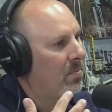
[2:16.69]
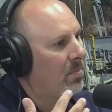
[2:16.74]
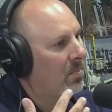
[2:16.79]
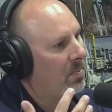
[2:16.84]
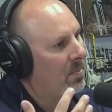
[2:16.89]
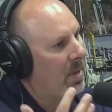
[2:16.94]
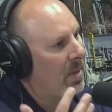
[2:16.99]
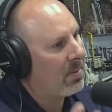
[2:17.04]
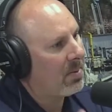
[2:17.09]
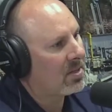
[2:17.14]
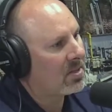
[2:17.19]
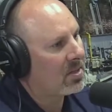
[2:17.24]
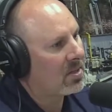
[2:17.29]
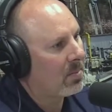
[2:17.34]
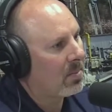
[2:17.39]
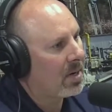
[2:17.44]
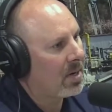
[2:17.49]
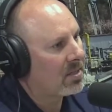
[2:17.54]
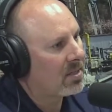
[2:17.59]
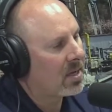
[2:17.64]
maybe
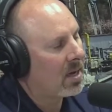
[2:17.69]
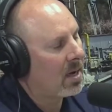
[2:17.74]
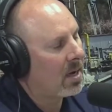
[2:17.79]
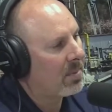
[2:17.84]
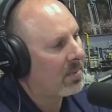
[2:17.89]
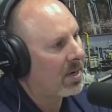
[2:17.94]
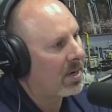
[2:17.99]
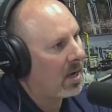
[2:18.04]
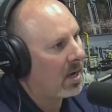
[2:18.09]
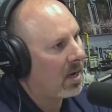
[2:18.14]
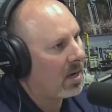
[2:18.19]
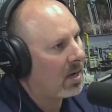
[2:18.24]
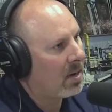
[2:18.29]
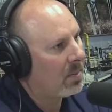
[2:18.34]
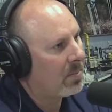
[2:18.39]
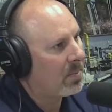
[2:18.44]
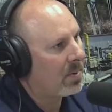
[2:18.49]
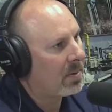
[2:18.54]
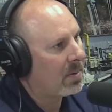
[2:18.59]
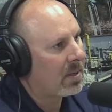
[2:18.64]
somebody's coming up